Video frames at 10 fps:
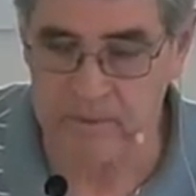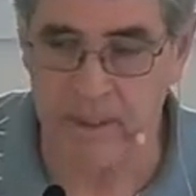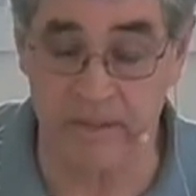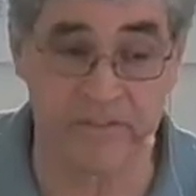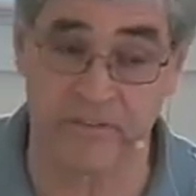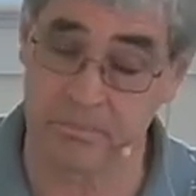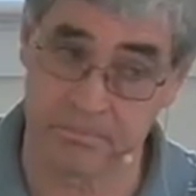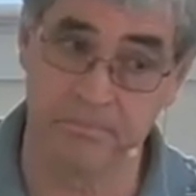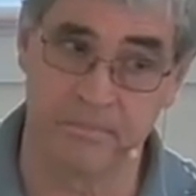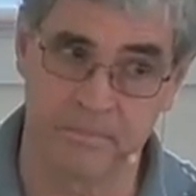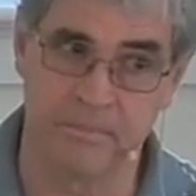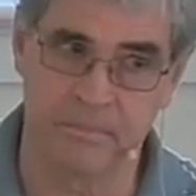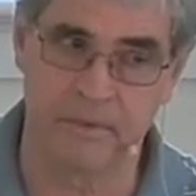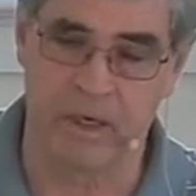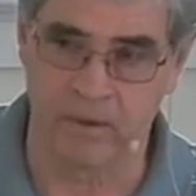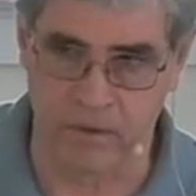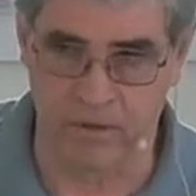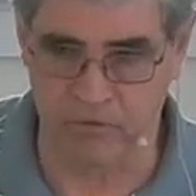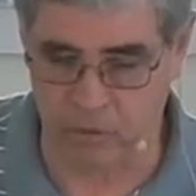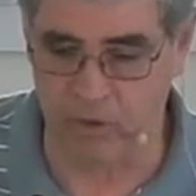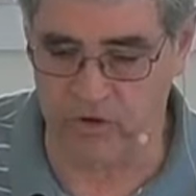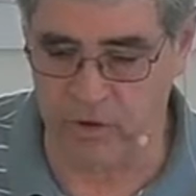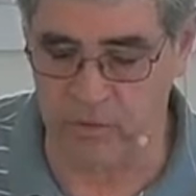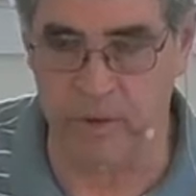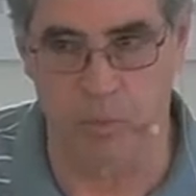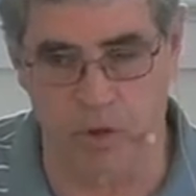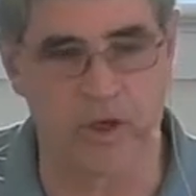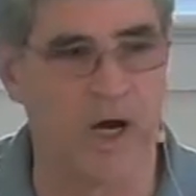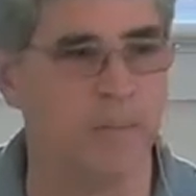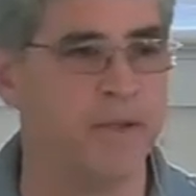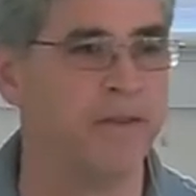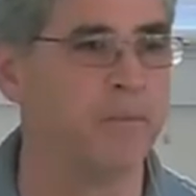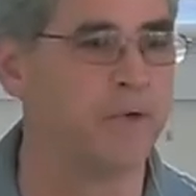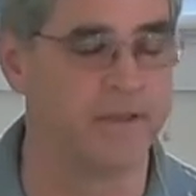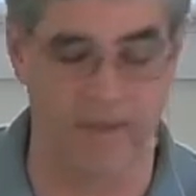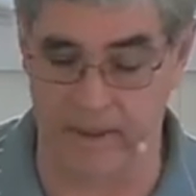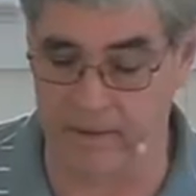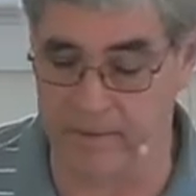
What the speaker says: it's unfortunately more common than we think.